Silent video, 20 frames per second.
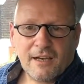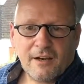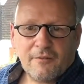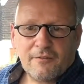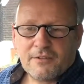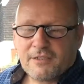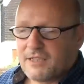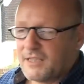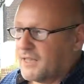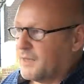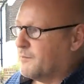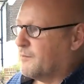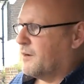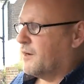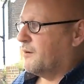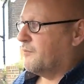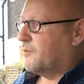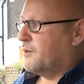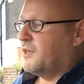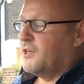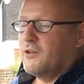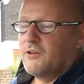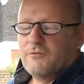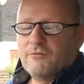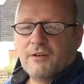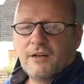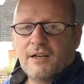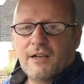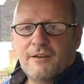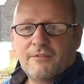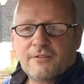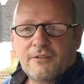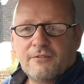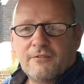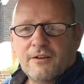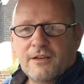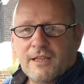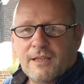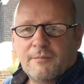Obviously there might, when you look right, left and right,